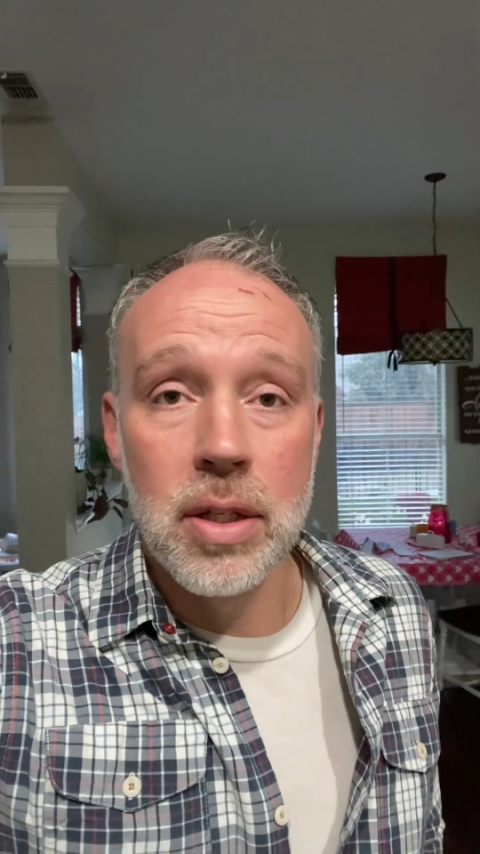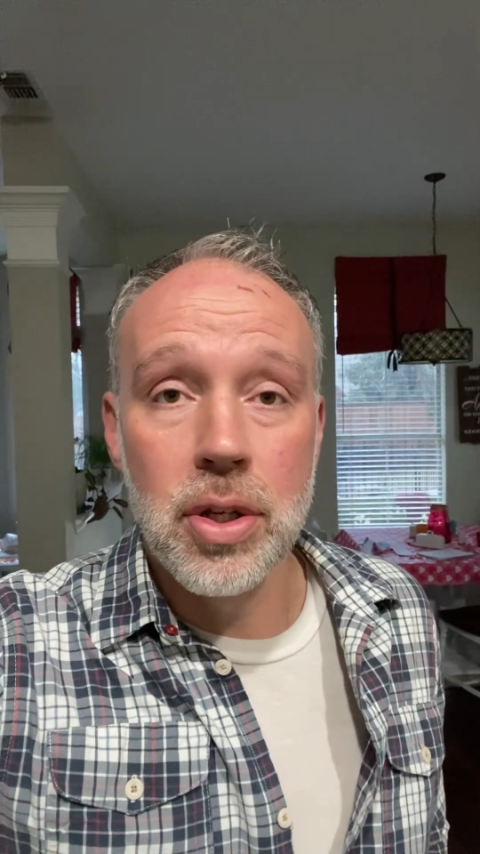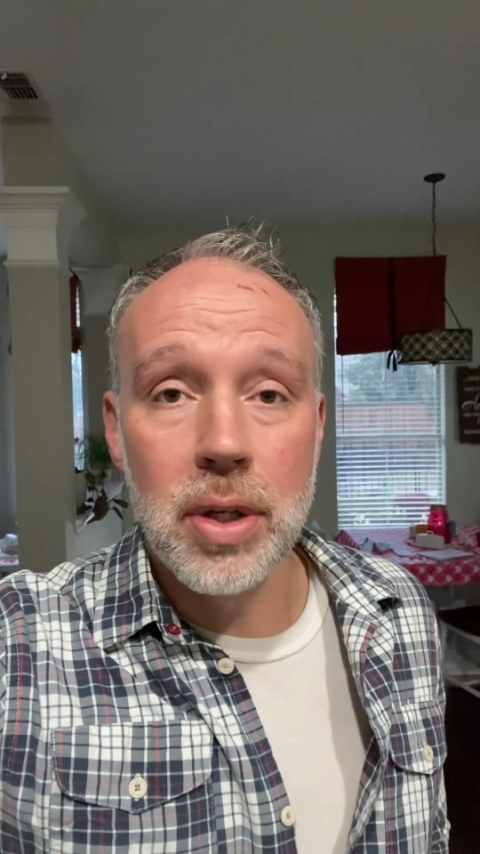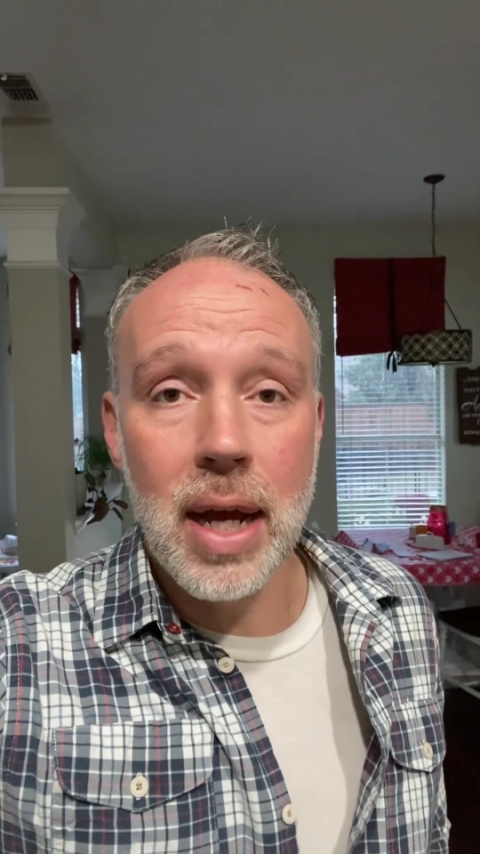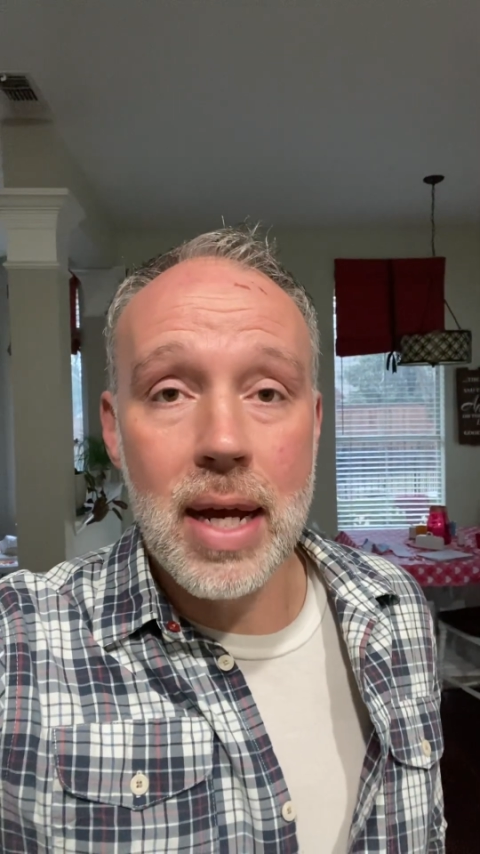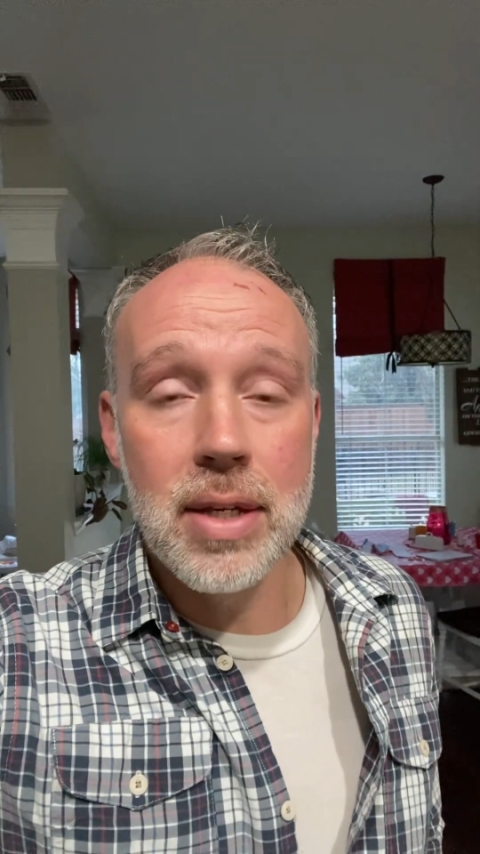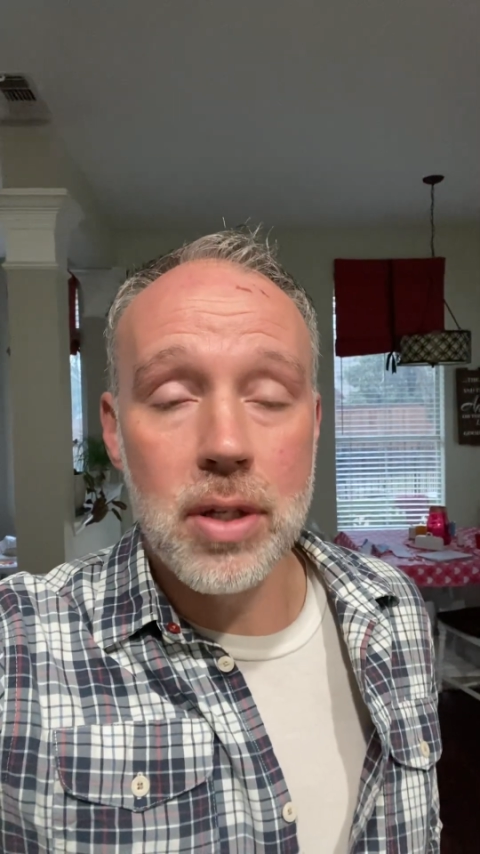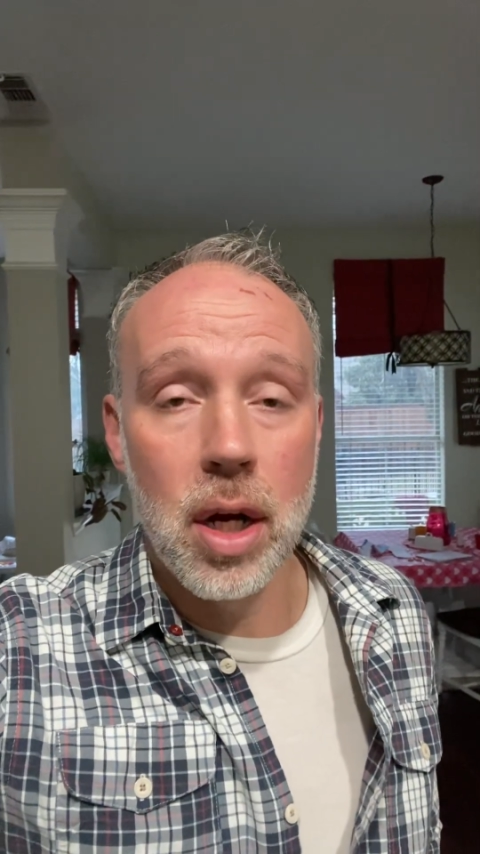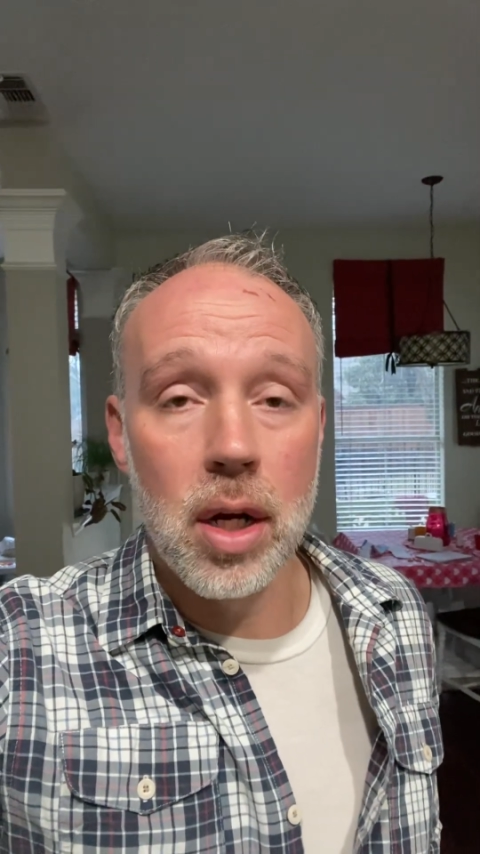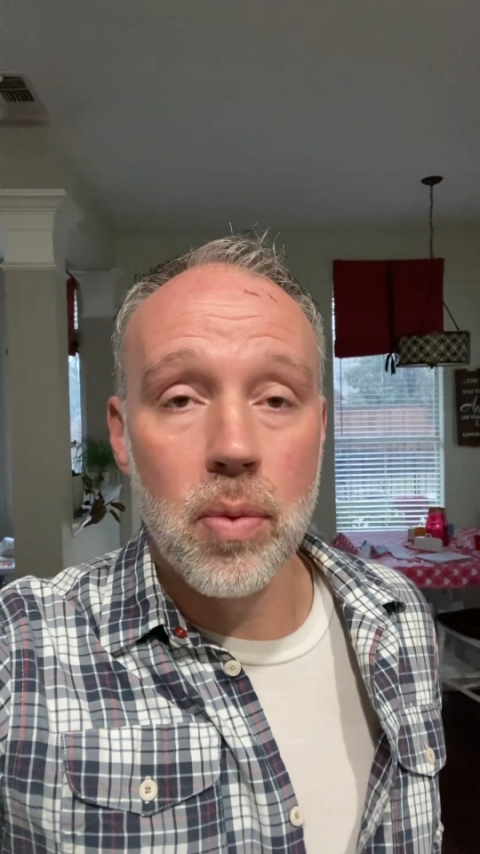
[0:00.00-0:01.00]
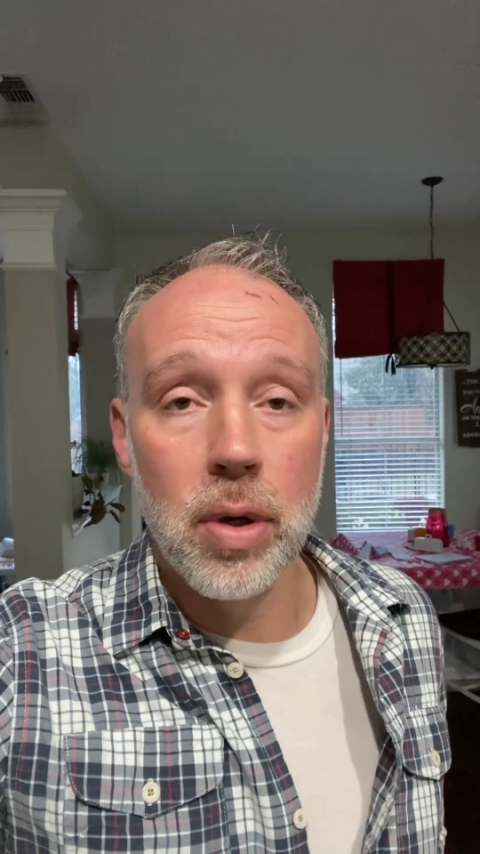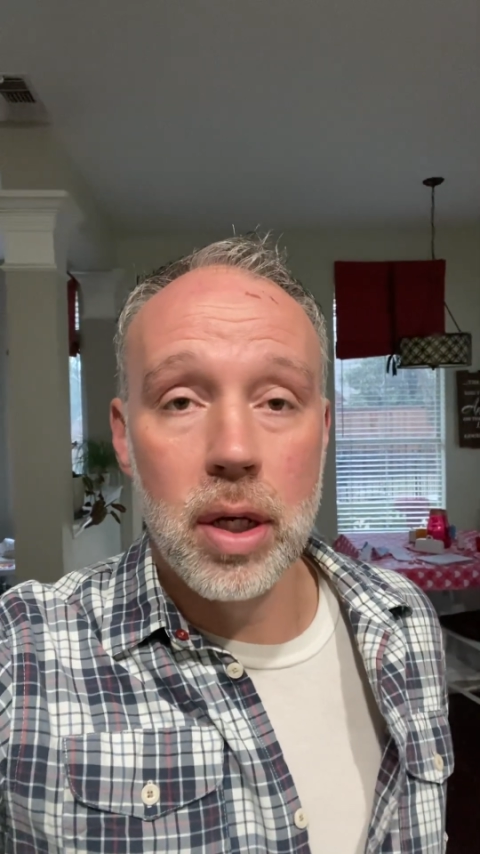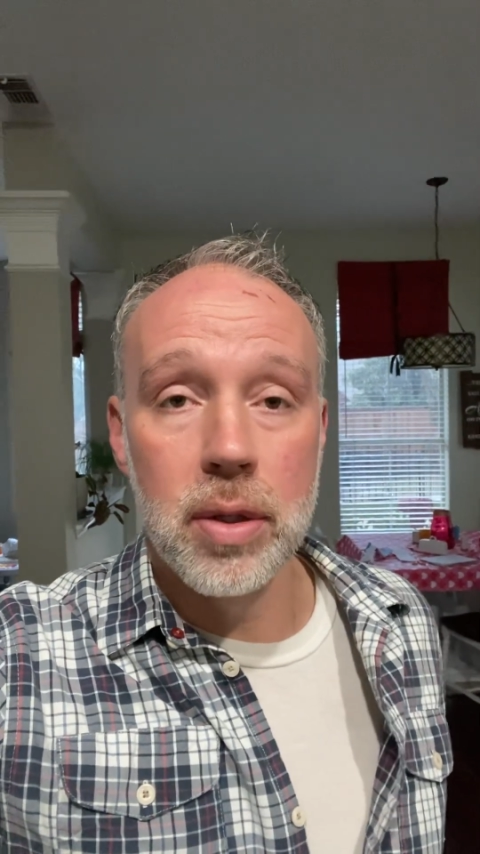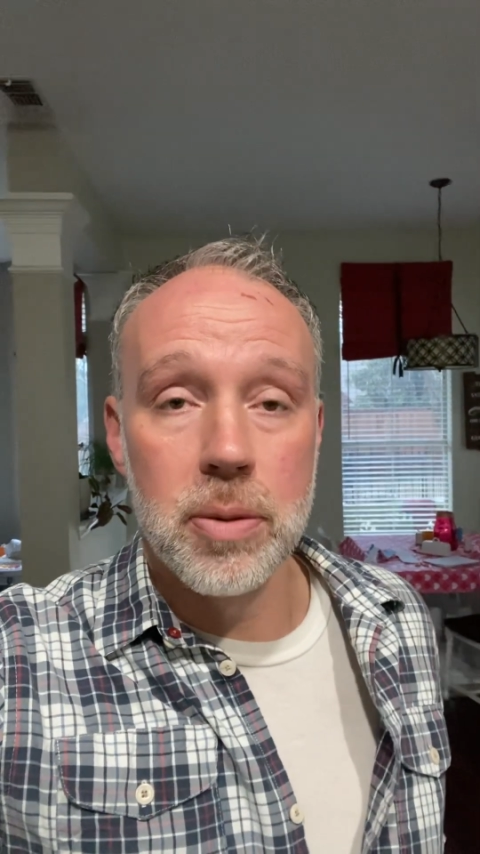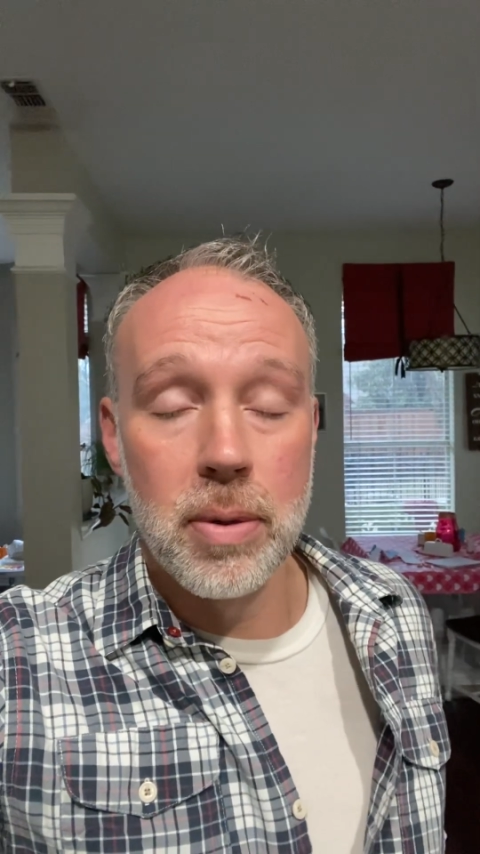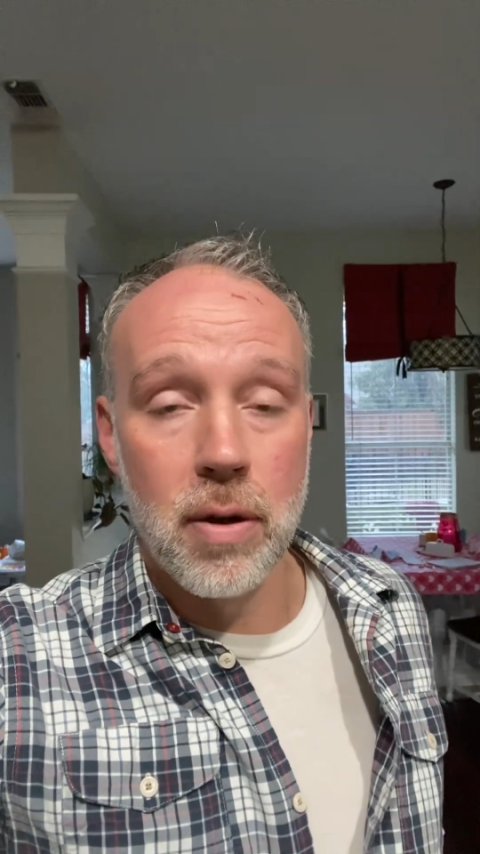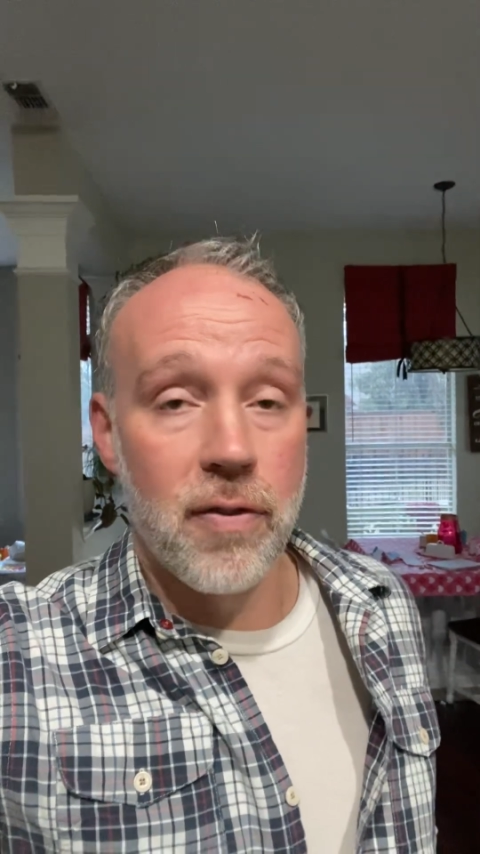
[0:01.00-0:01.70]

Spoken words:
we're gonna spend our